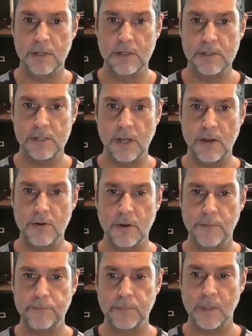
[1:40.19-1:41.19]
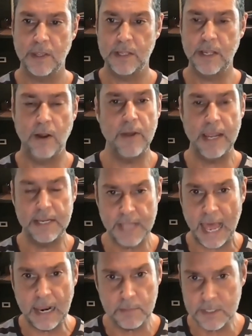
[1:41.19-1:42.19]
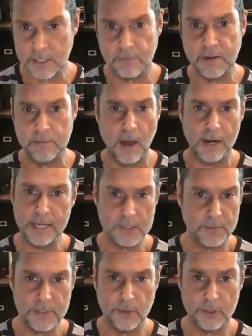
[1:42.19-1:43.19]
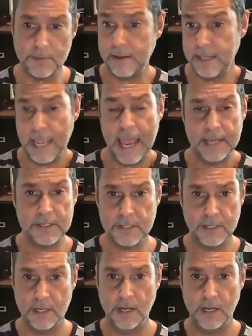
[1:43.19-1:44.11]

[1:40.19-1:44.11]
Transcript: So, you know, is elements of it money as we talked about? Yes.